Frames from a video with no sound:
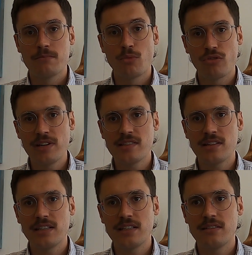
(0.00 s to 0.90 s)
More
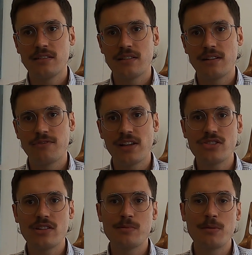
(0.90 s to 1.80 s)
recently,
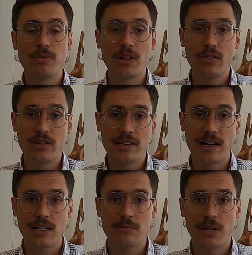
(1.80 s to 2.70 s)
inflation has been below the
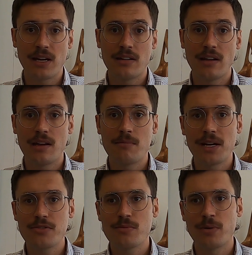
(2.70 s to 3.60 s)
target band and
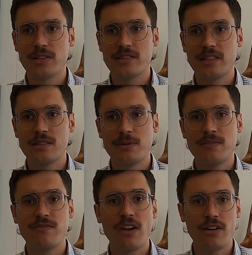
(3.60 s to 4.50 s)
monetary policy has
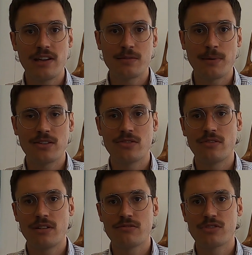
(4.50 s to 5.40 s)
been very
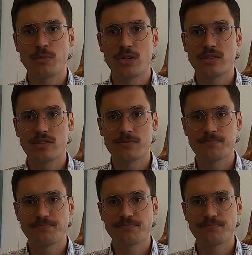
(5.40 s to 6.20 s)
expansionary in response.